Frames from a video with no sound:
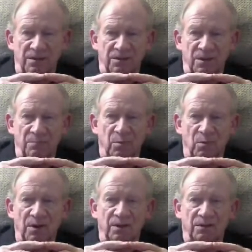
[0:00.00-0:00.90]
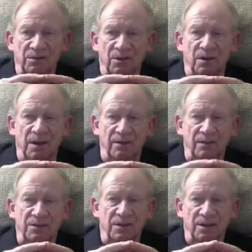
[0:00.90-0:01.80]
at some point to start
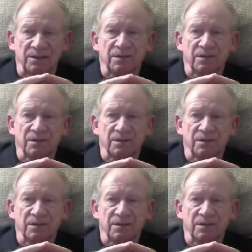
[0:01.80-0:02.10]
having sex,